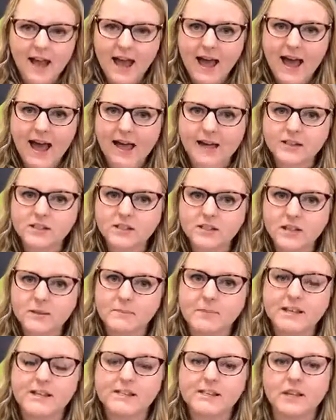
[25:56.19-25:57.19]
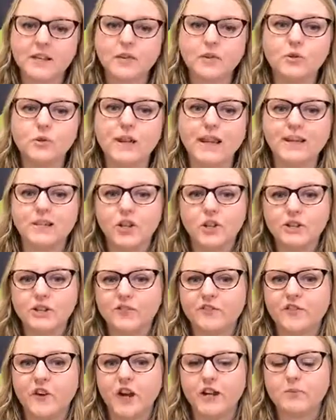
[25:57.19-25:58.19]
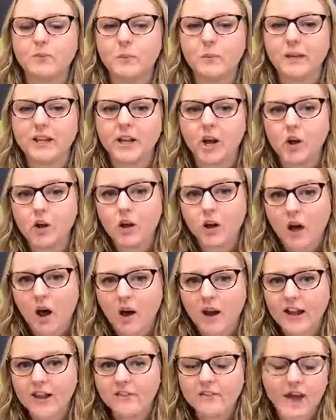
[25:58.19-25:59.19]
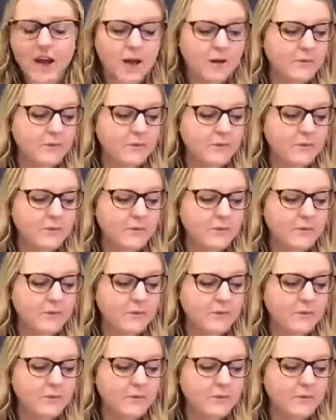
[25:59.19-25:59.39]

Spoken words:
and it means that you'll get notified when we go live.